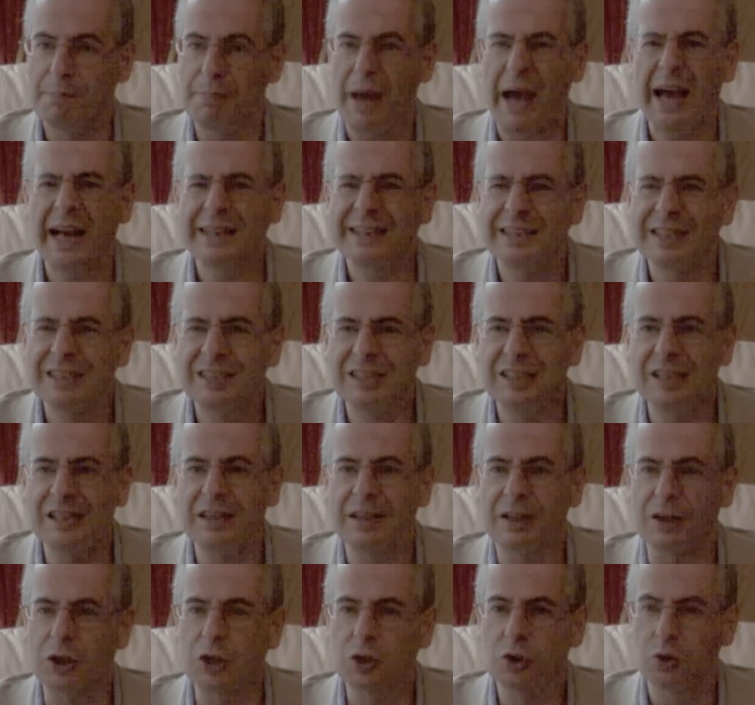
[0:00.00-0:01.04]
Patterns
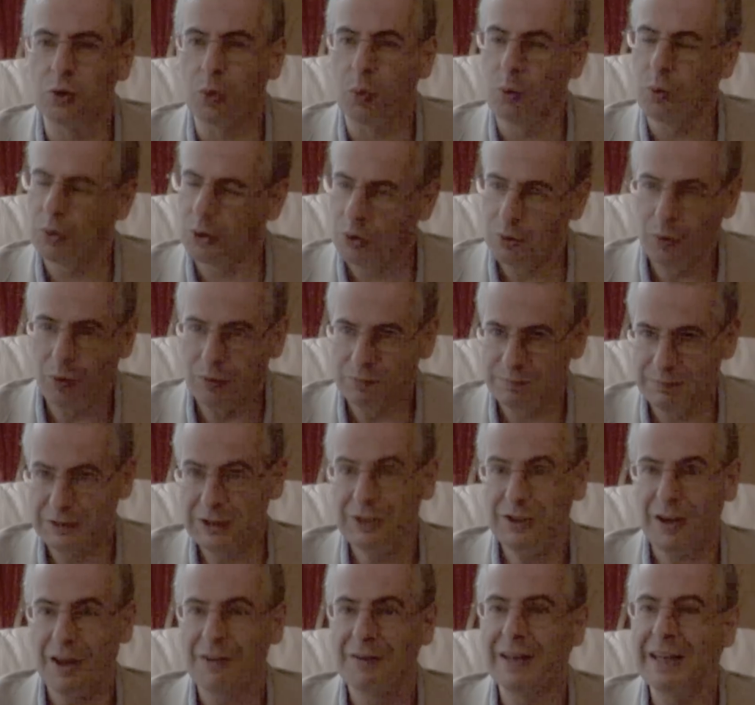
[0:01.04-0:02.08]
in
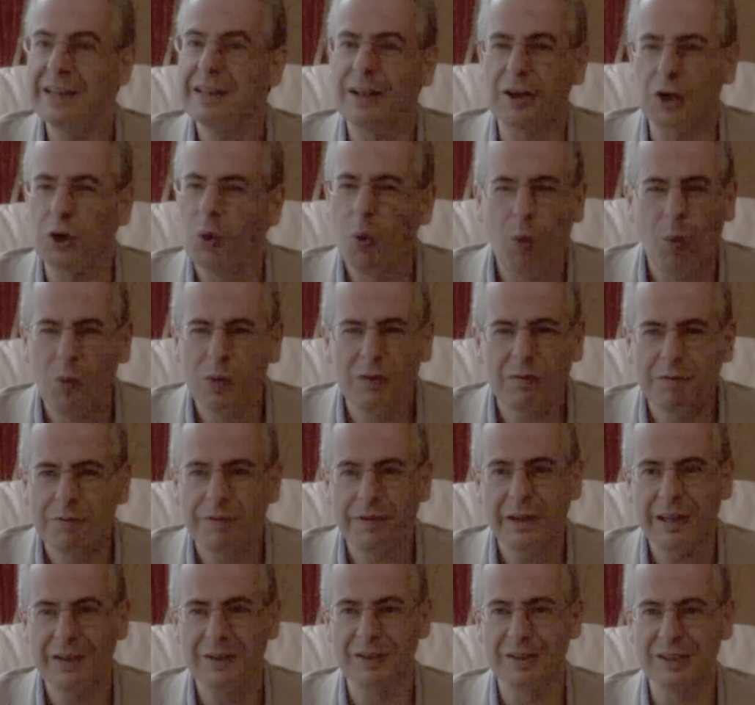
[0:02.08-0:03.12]
the
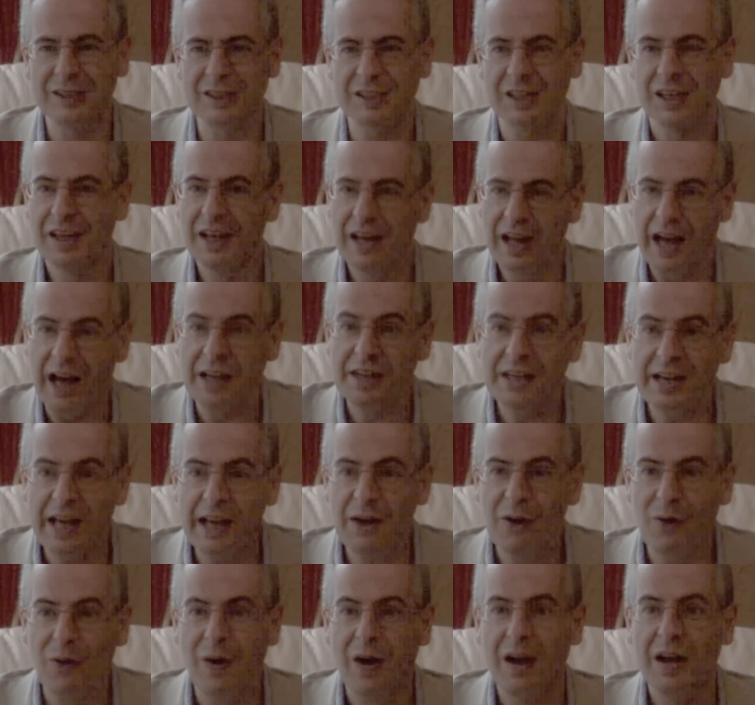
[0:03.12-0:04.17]
cornfields, and
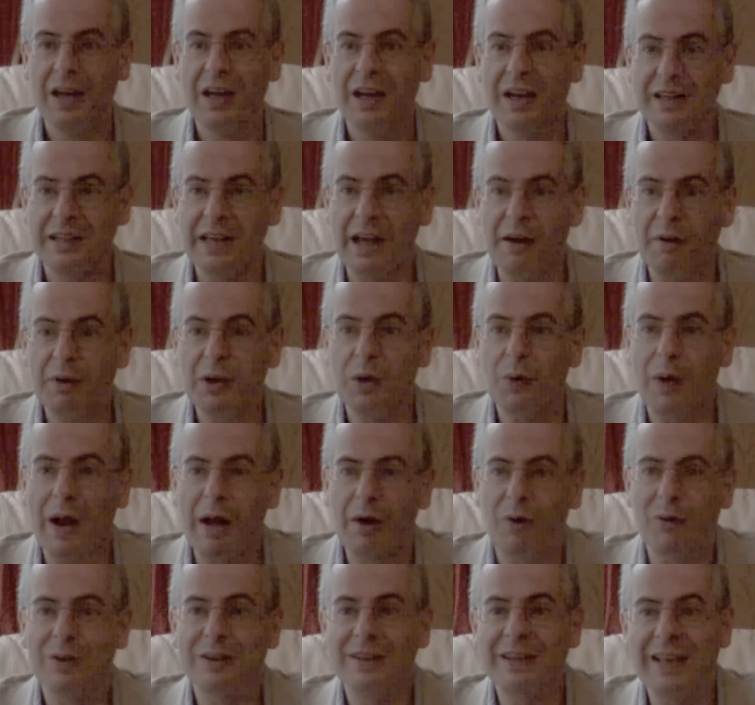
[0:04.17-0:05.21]
now you're
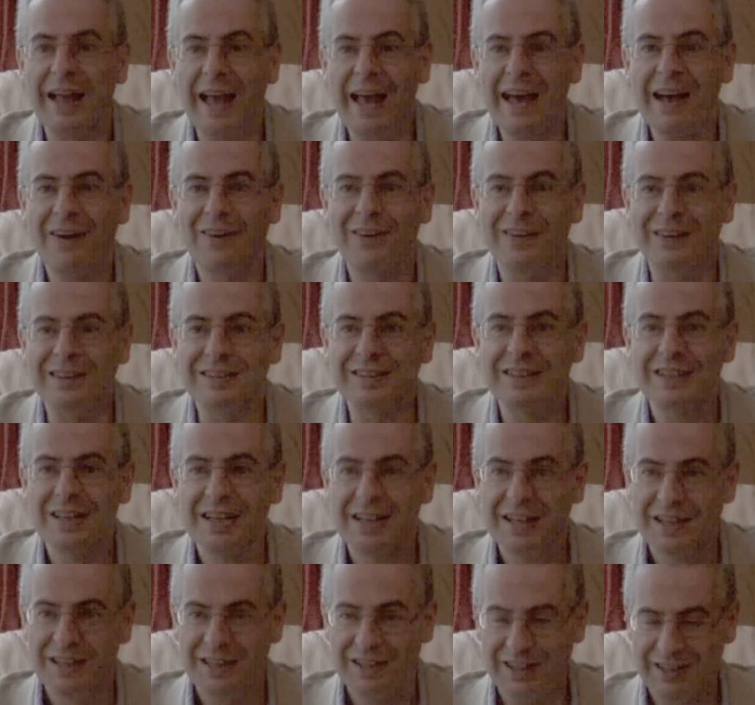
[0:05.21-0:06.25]
out there, and
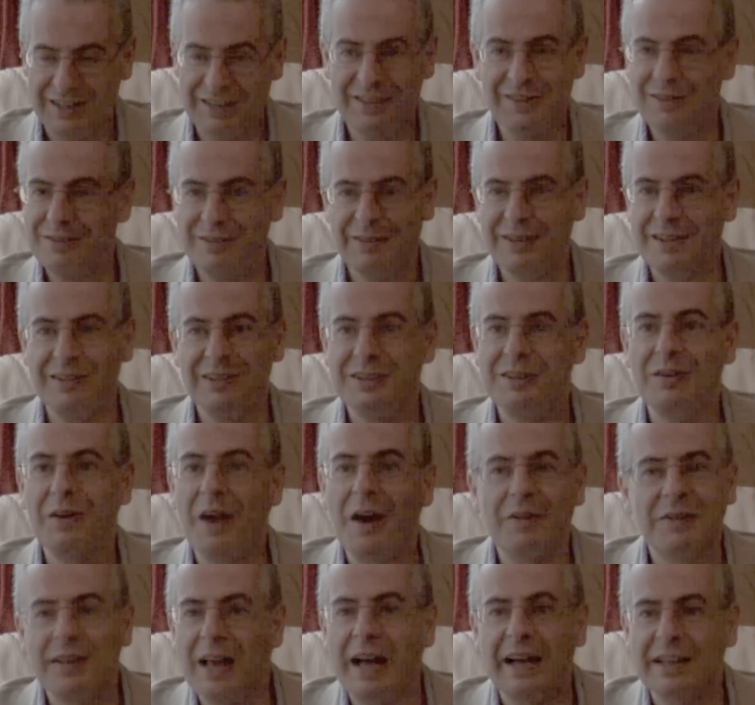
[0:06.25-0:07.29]

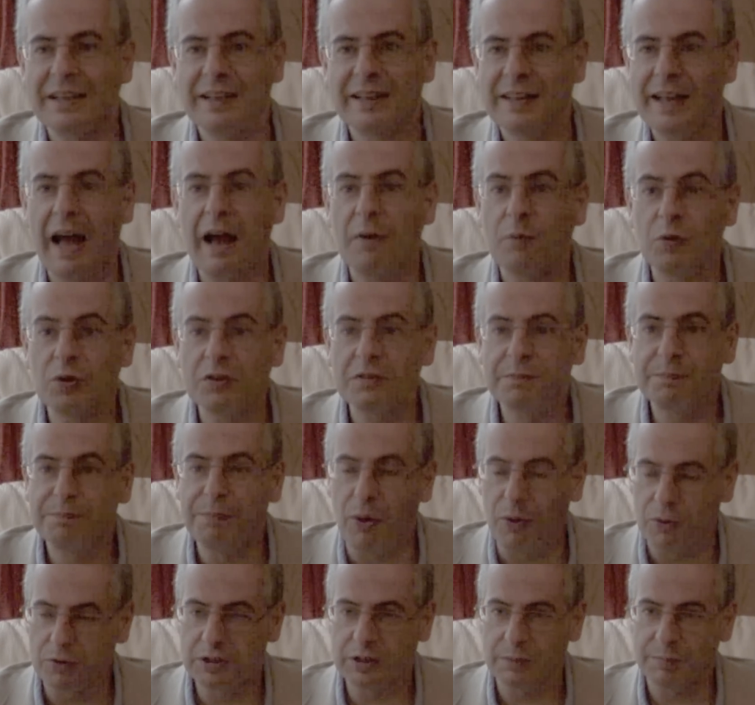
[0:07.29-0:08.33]
that would have
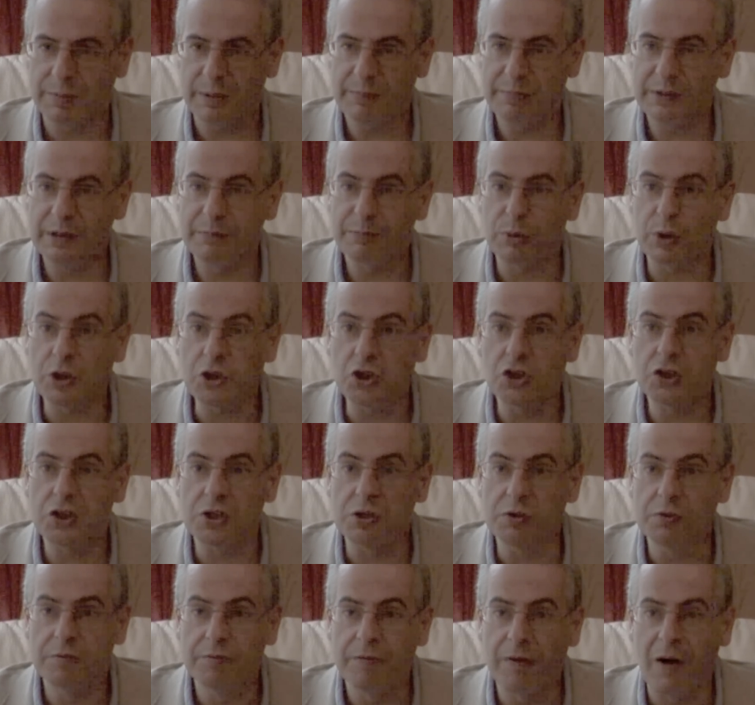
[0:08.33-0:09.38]
possibly been a bridge
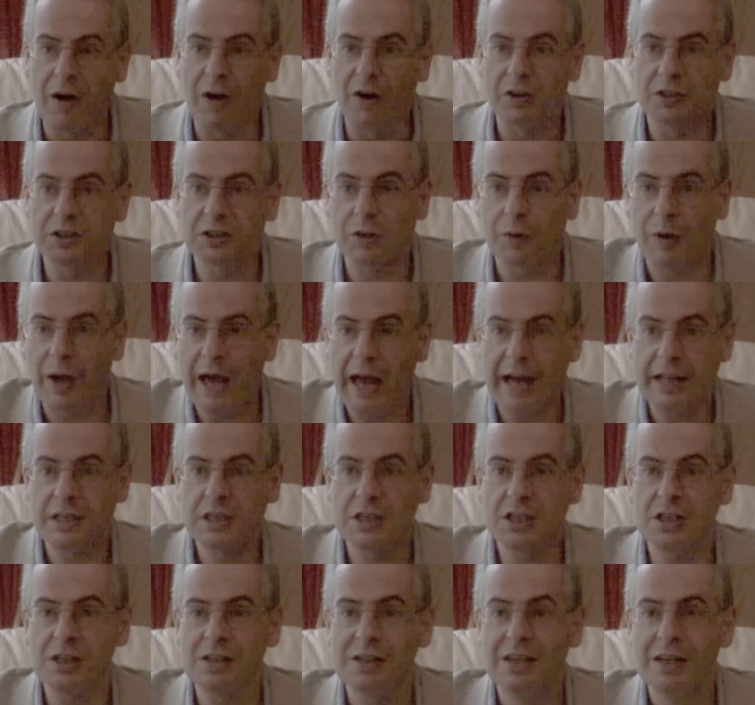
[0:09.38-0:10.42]
too far. So I
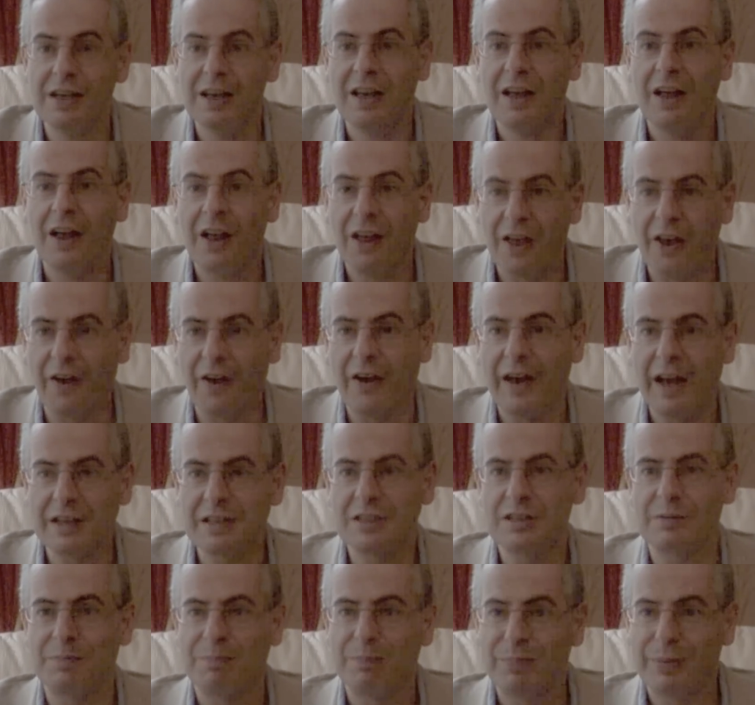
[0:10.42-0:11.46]
had to
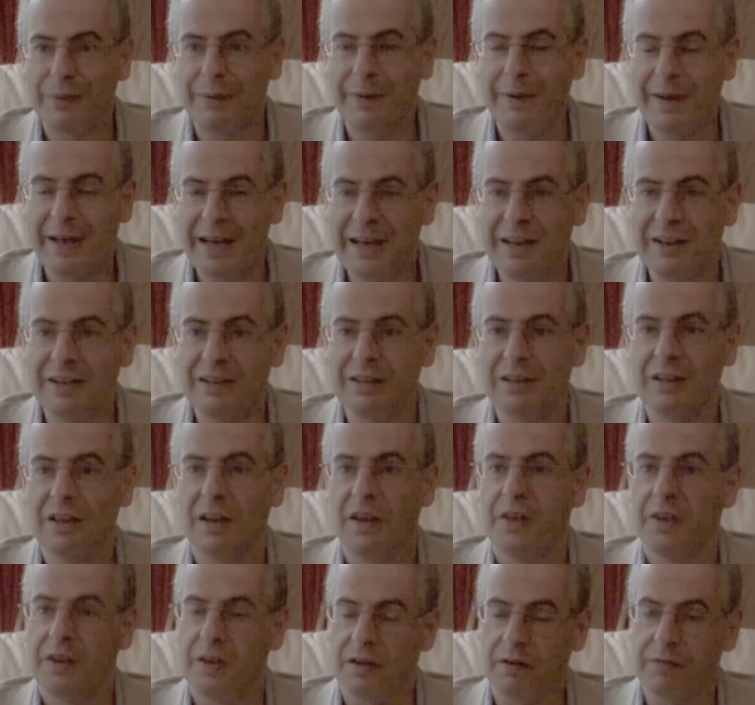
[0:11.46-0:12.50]
play
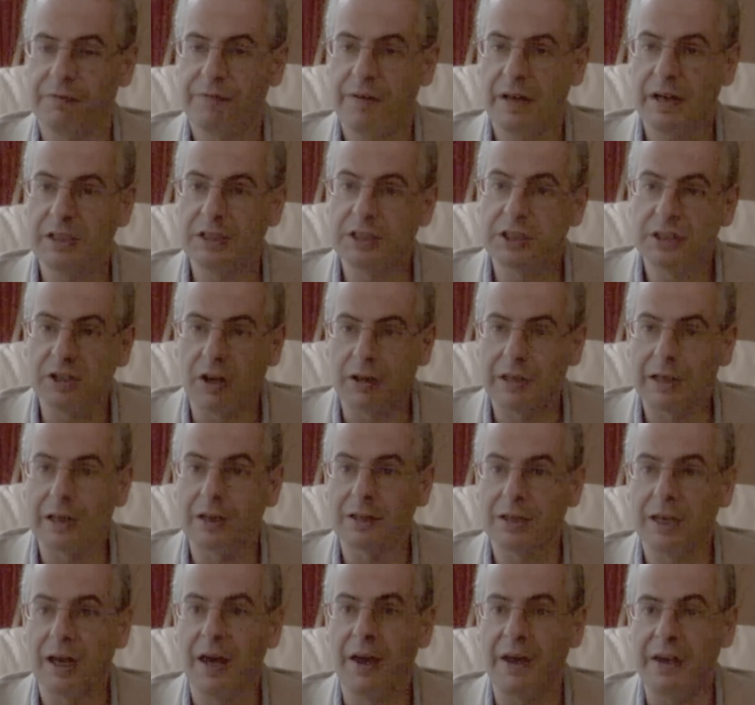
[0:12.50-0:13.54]
a fairly
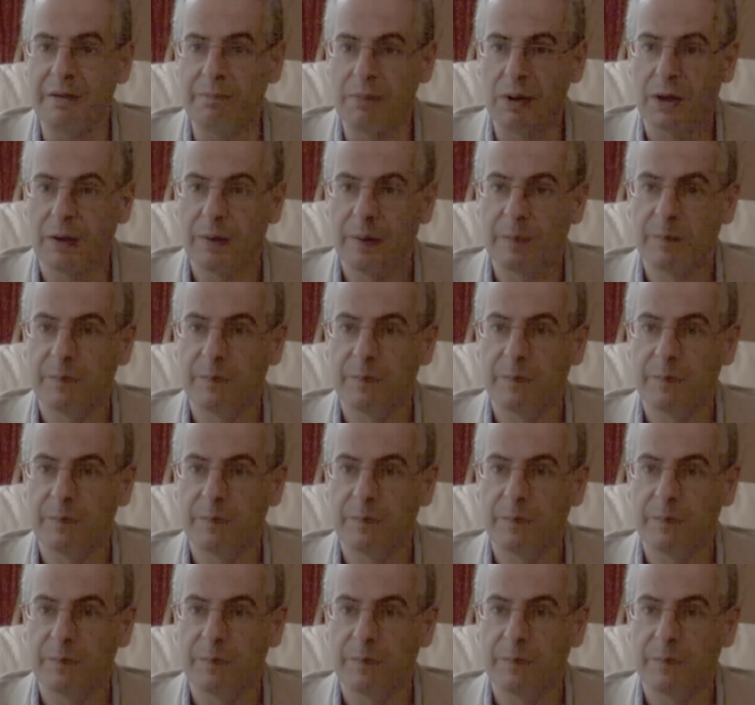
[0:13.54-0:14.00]
subtle game.